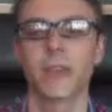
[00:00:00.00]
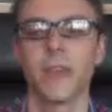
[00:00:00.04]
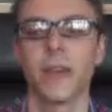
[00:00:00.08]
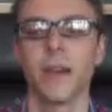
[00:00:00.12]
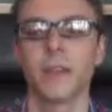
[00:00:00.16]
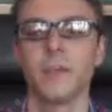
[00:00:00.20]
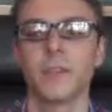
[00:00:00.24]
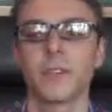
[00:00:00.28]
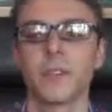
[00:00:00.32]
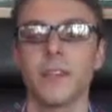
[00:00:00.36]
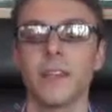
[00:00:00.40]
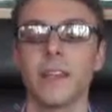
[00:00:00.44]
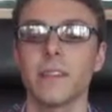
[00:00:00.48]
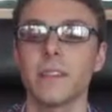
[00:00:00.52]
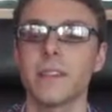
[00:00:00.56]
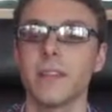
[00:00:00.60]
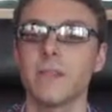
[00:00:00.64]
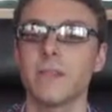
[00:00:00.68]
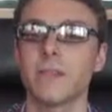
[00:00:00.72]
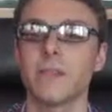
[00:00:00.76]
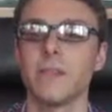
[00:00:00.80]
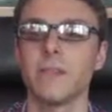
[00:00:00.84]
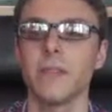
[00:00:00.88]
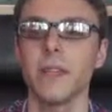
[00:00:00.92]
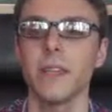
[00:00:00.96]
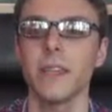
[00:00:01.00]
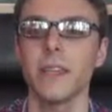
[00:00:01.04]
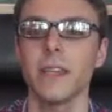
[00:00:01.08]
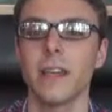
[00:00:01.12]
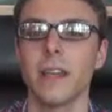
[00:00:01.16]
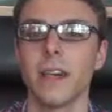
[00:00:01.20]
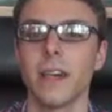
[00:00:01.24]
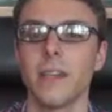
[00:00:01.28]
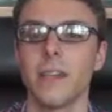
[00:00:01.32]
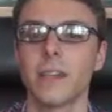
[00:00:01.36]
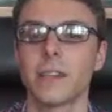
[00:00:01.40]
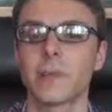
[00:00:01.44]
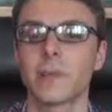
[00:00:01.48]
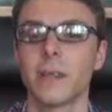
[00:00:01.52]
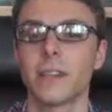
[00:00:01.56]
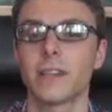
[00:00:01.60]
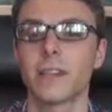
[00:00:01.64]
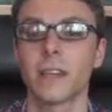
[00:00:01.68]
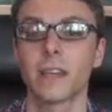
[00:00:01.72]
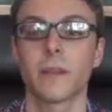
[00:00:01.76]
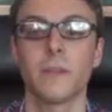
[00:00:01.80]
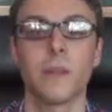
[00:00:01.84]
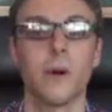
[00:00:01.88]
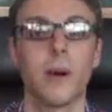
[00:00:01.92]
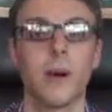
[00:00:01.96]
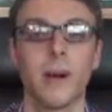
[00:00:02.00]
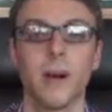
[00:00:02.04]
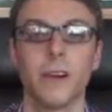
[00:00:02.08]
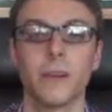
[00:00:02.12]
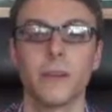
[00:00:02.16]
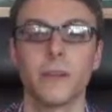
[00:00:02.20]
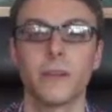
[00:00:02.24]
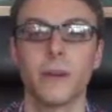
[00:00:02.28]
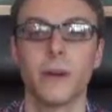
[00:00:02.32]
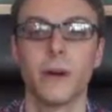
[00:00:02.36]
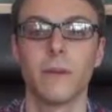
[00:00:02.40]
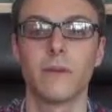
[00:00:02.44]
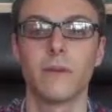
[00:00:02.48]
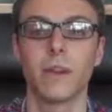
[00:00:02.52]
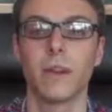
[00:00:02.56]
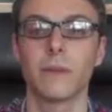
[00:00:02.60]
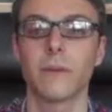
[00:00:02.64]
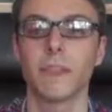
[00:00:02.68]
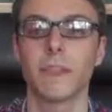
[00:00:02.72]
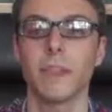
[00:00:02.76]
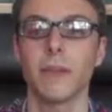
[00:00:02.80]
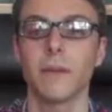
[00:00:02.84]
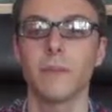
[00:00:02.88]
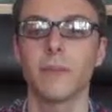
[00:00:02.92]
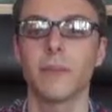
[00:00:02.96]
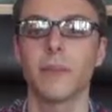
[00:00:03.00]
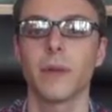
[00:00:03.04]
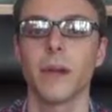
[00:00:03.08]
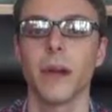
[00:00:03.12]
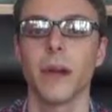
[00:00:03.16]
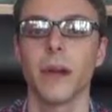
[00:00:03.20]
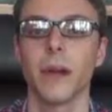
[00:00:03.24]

So that's it from me, and that's my second part, or I'm rounded up.